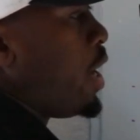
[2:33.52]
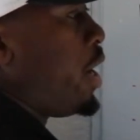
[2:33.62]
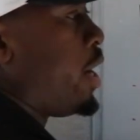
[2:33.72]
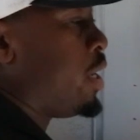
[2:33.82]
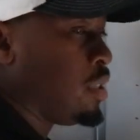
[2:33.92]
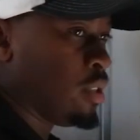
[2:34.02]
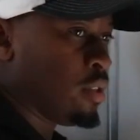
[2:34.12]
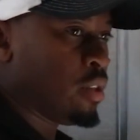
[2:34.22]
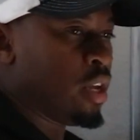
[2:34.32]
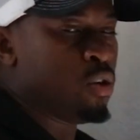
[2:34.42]
and
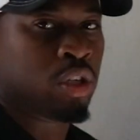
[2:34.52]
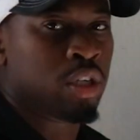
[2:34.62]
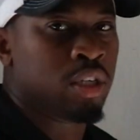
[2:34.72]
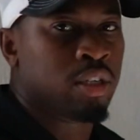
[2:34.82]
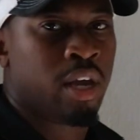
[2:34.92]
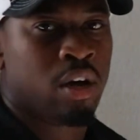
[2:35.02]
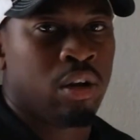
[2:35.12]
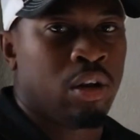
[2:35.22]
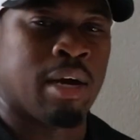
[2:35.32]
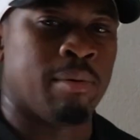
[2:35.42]
they usually take
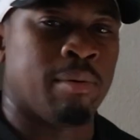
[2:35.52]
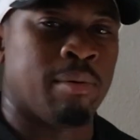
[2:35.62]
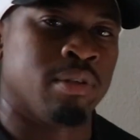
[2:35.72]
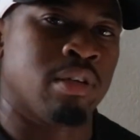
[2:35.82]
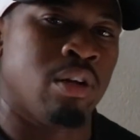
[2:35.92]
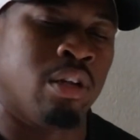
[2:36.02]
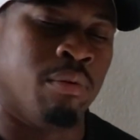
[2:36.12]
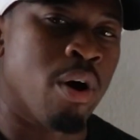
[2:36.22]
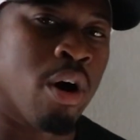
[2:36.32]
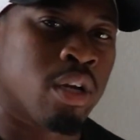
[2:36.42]
a long time to sell
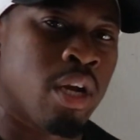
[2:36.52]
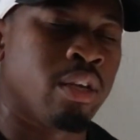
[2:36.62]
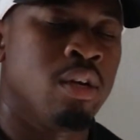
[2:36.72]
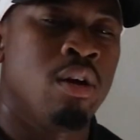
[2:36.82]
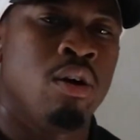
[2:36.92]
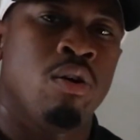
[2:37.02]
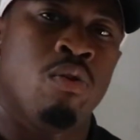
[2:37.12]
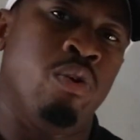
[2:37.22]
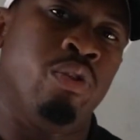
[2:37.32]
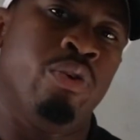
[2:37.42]
on the market,
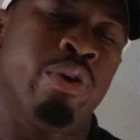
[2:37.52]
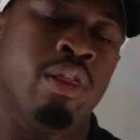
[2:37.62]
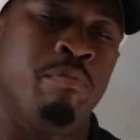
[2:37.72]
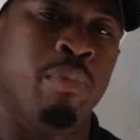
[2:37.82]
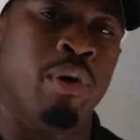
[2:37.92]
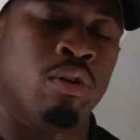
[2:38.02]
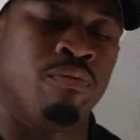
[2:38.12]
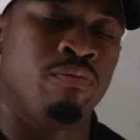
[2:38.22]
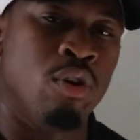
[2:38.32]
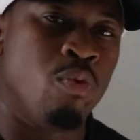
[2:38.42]
or they're in the
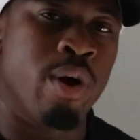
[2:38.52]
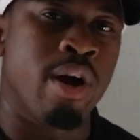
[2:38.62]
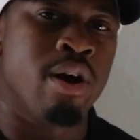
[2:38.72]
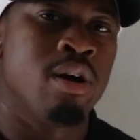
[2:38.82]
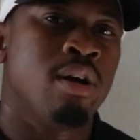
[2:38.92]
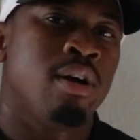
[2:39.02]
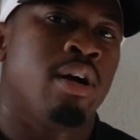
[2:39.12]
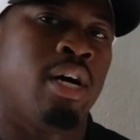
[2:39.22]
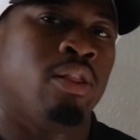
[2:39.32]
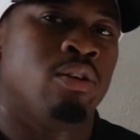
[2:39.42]
middle of nowhere,
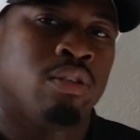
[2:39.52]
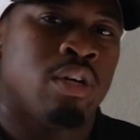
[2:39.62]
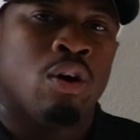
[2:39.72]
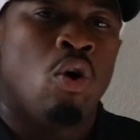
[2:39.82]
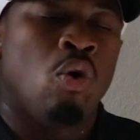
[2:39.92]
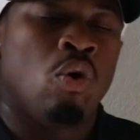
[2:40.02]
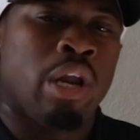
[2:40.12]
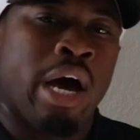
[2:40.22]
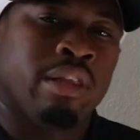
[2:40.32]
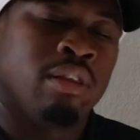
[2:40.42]
and there's not a
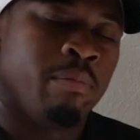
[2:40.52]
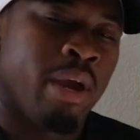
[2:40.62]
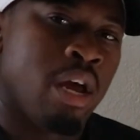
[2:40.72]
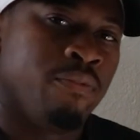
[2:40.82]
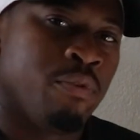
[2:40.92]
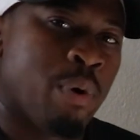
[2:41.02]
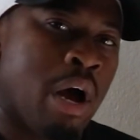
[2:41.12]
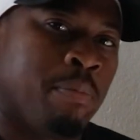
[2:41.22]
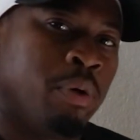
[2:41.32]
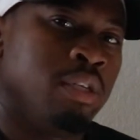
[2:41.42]
whole lot of demand for
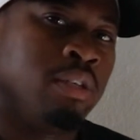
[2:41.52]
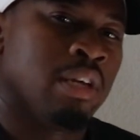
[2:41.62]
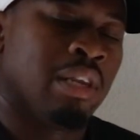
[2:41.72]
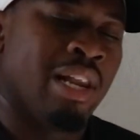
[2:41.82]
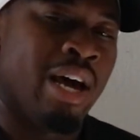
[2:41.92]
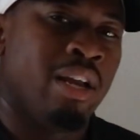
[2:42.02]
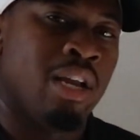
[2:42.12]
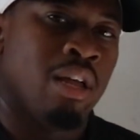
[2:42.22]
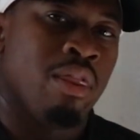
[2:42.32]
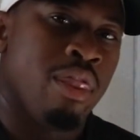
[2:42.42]
properties
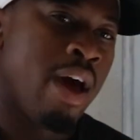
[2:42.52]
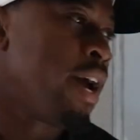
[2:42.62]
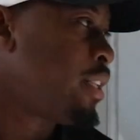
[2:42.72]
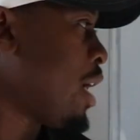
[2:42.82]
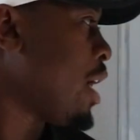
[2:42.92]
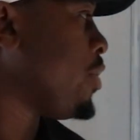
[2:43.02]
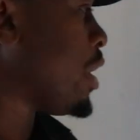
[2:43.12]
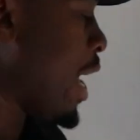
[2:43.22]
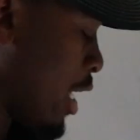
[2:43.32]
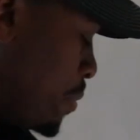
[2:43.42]
like that. And
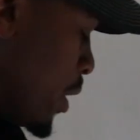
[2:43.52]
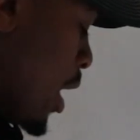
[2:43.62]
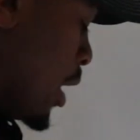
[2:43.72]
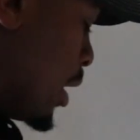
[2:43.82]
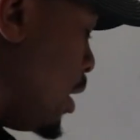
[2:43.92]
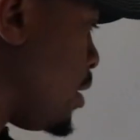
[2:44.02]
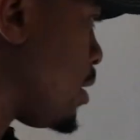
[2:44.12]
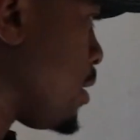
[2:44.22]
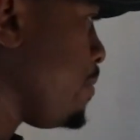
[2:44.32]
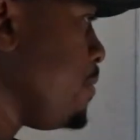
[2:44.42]
then last but not
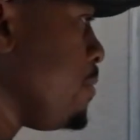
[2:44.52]
least,